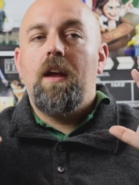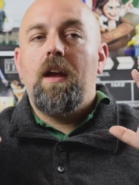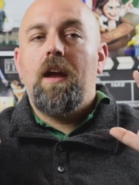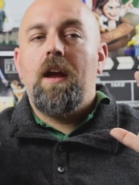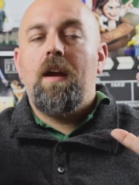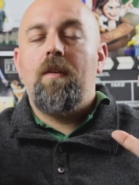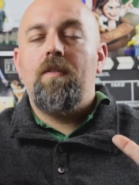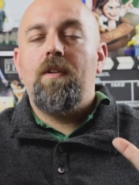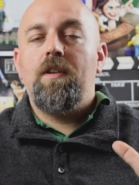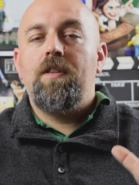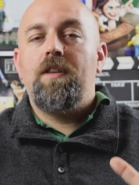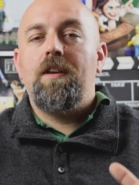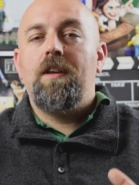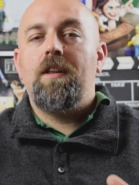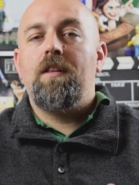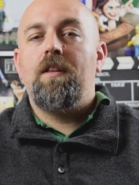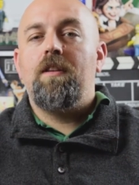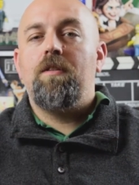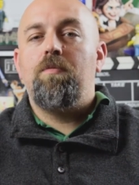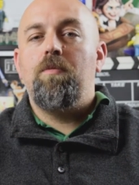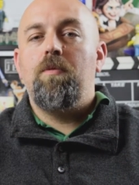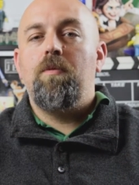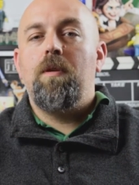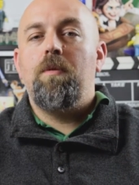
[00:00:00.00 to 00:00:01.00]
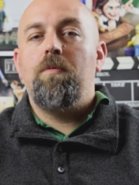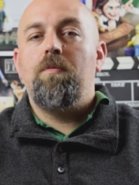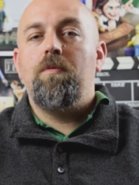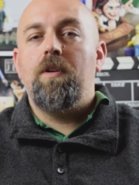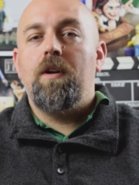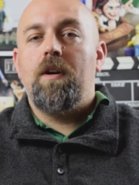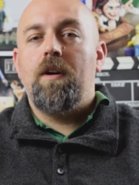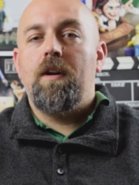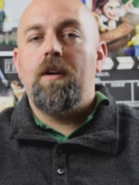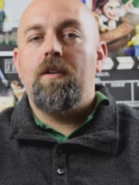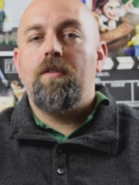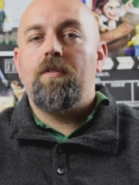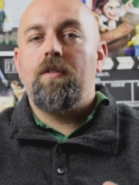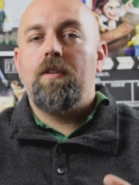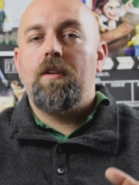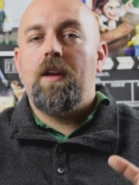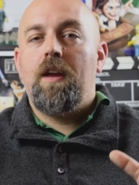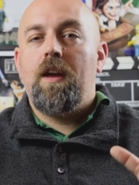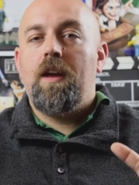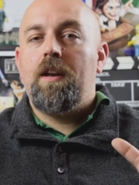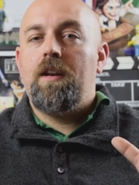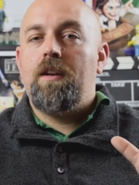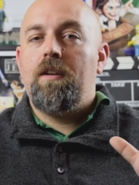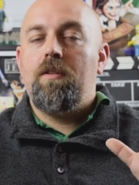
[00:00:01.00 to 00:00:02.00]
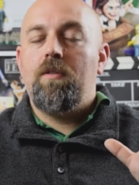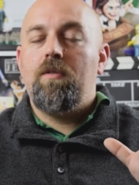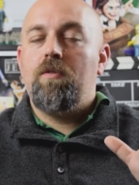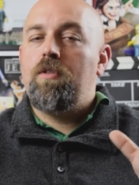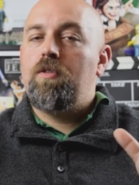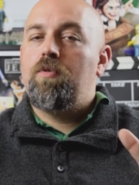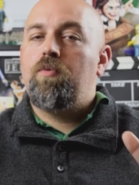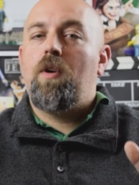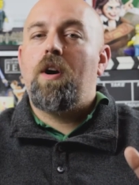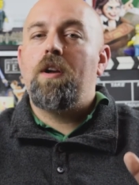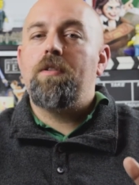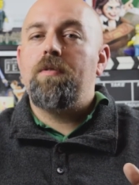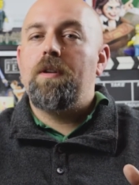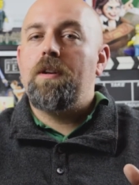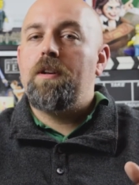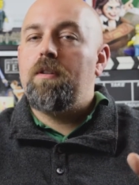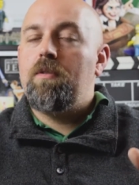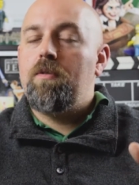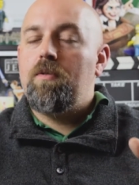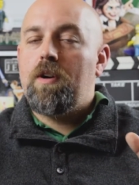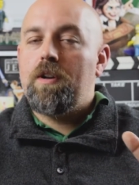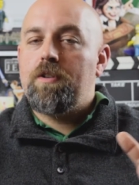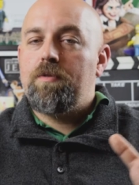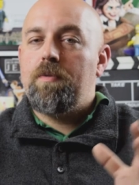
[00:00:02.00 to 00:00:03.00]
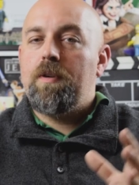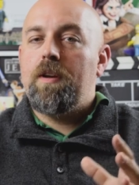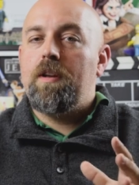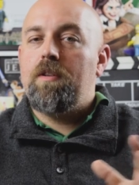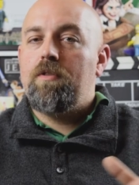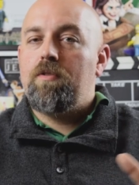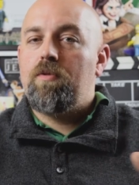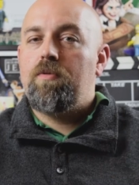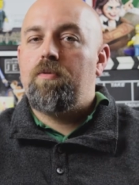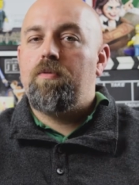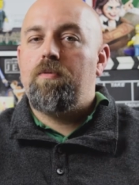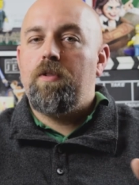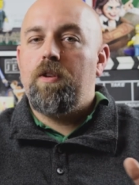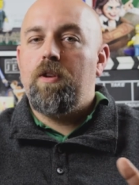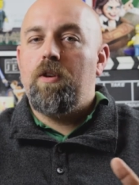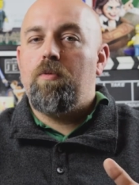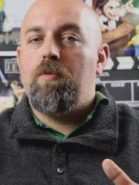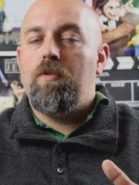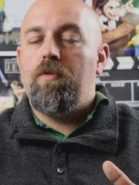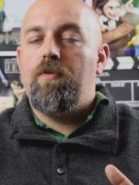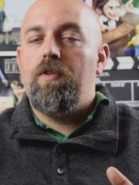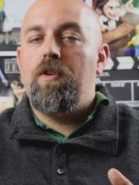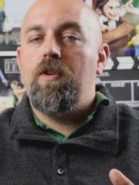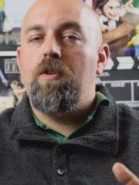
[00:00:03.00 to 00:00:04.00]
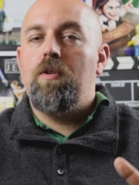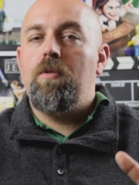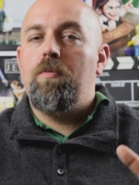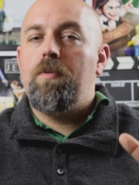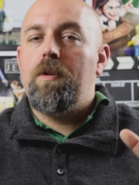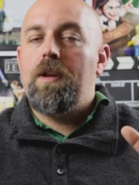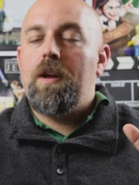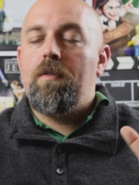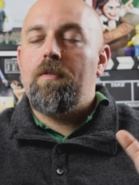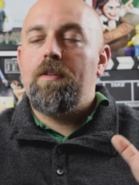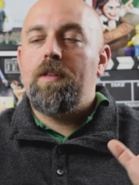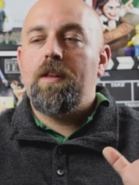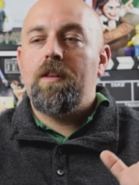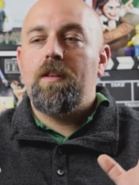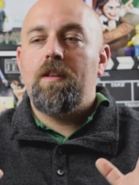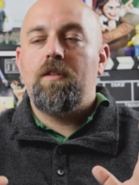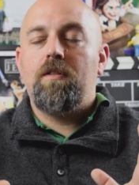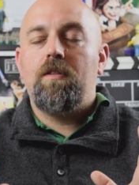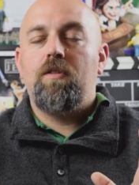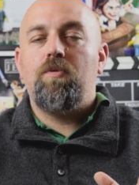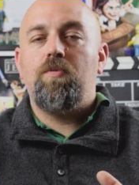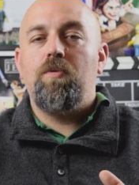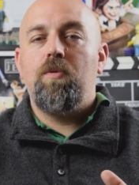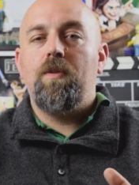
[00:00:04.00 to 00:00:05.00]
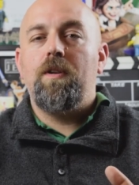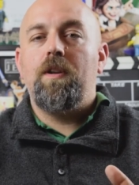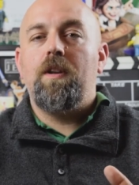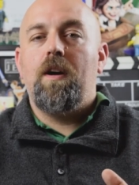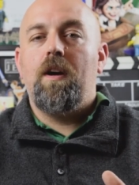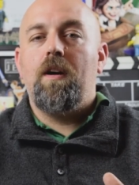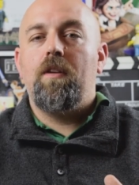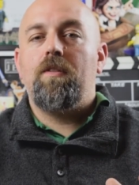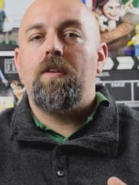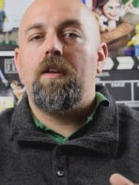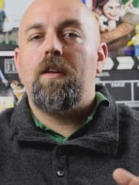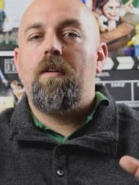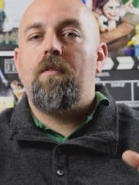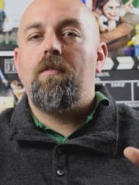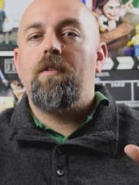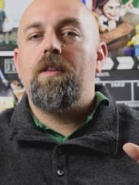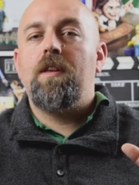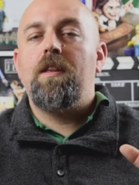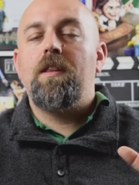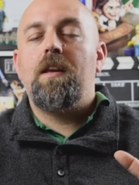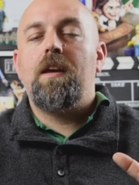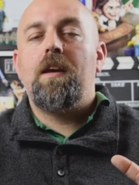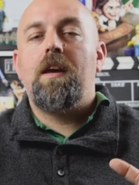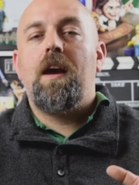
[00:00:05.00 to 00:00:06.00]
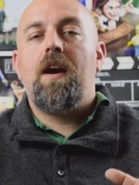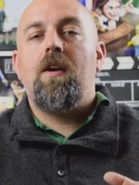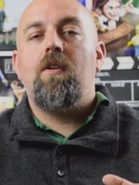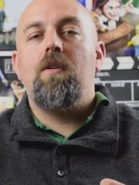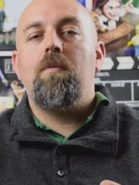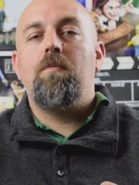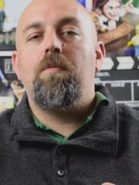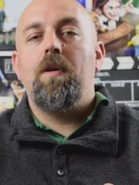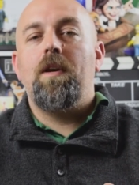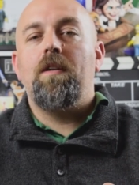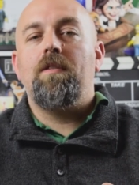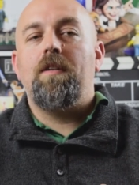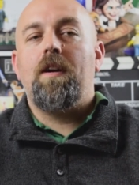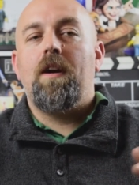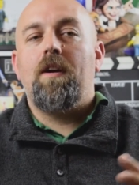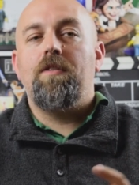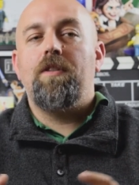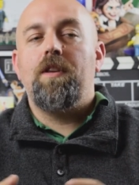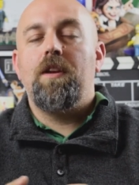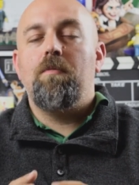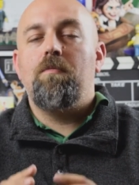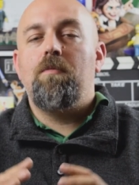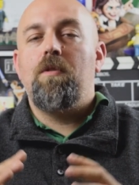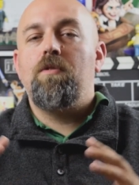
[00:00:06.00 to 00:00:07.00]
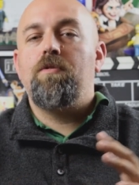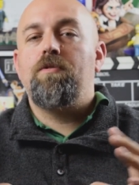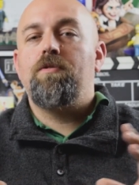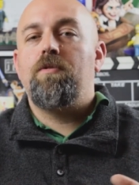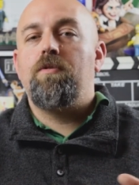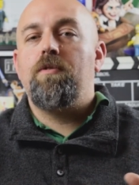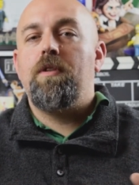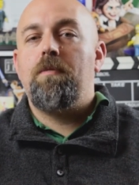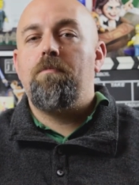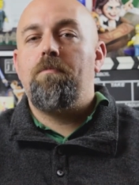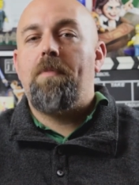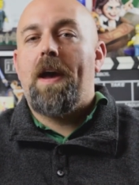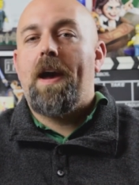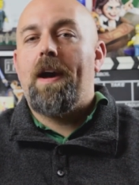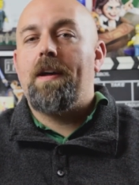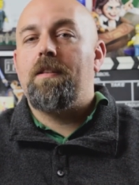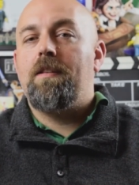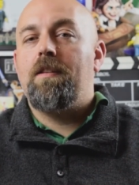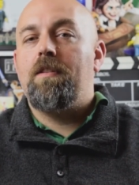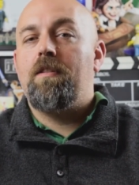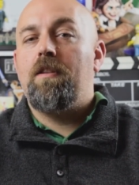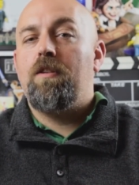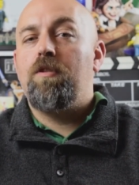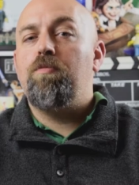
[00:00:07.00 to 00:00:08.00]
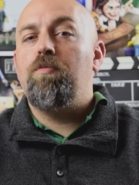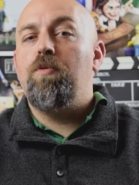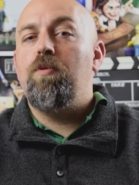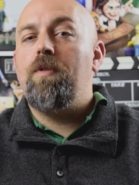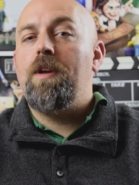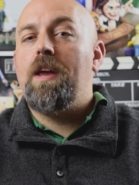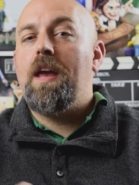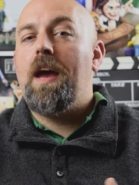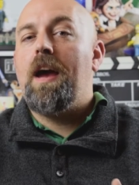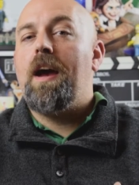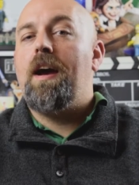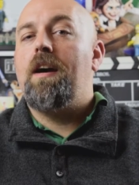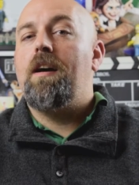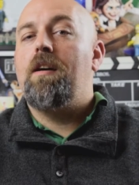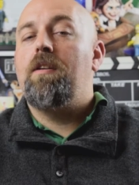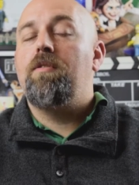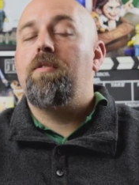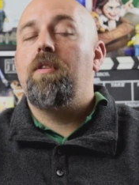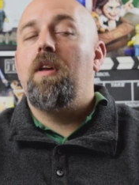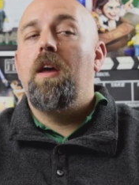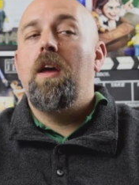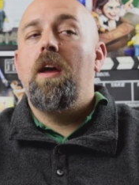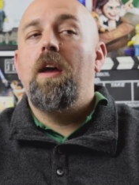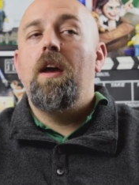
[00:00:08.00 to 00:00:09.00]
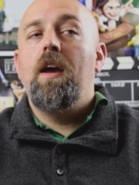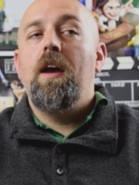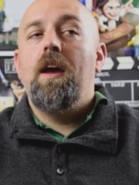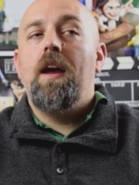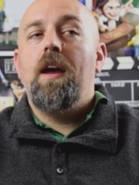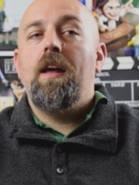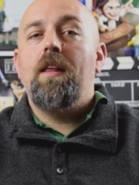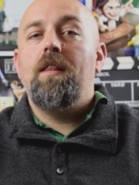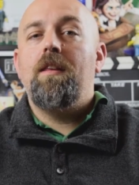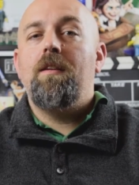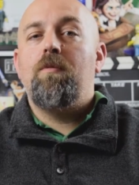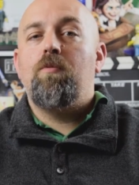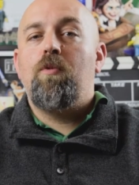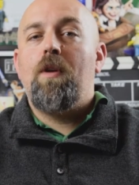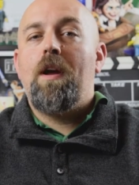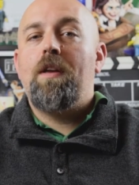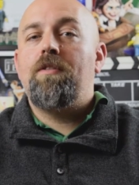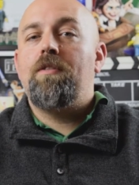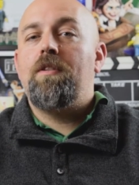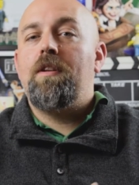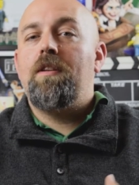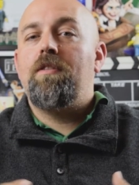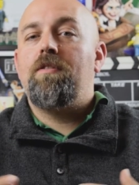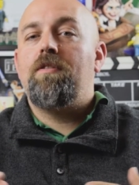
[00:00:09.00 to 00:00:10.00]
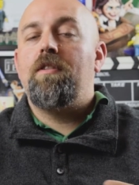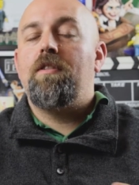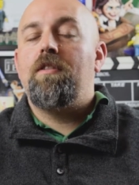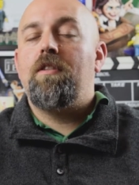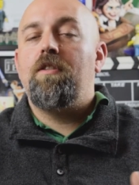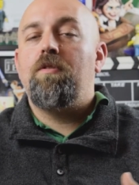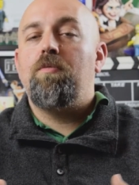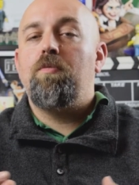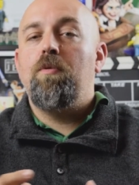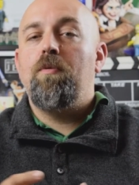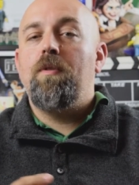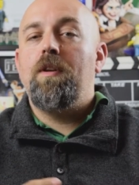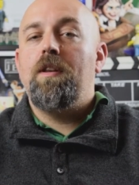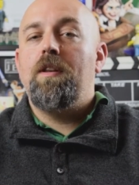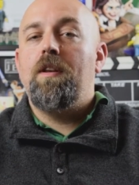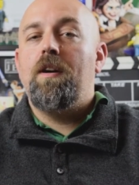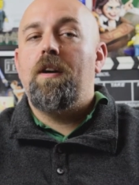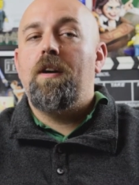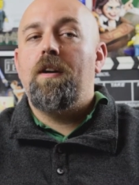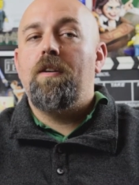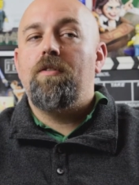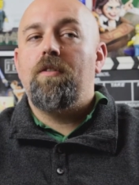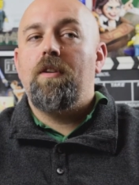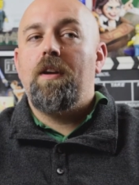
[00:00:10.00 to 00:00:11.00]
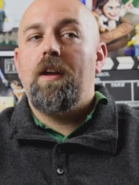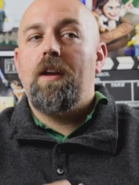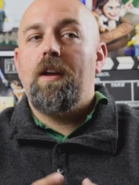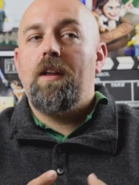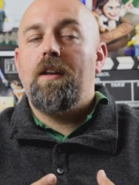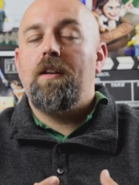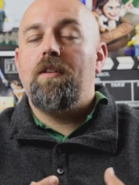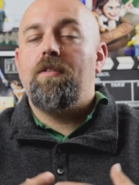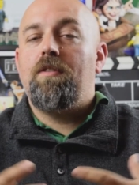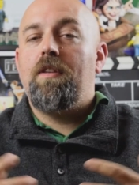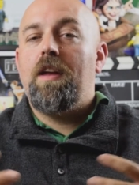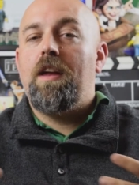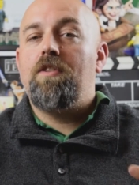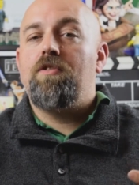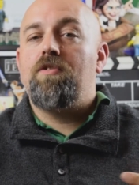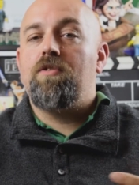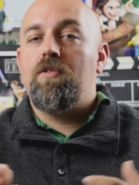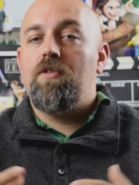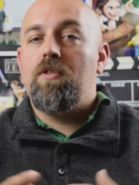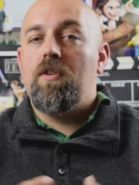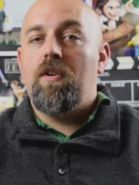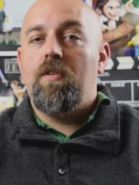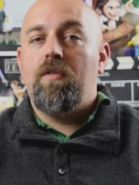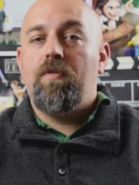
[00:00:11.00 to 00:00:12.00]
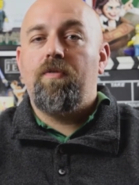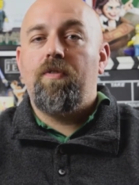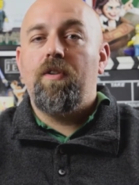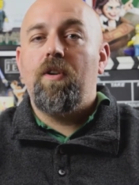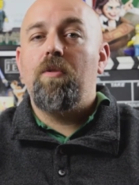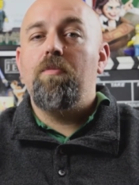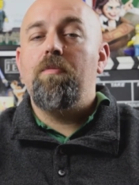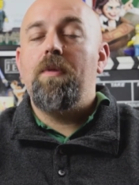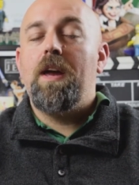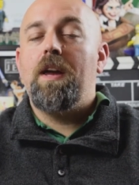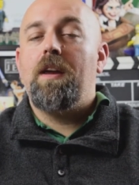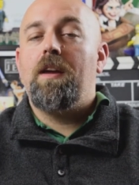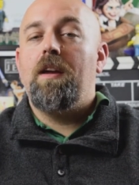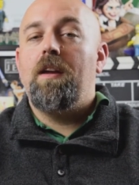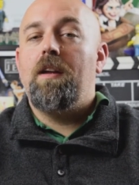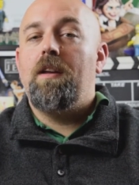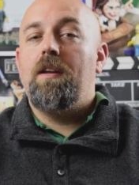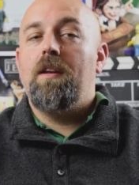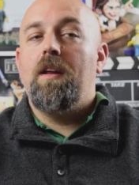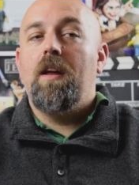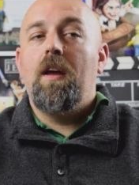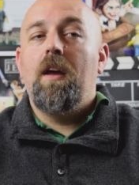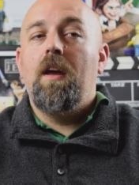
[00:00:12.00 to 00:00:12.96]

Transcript: everything this movie does, and just watch my review. But everything that this movie does, everything that how it plays out, the emotional impact that this movie has, and the resonance that this movie does in its nature of filmmaking.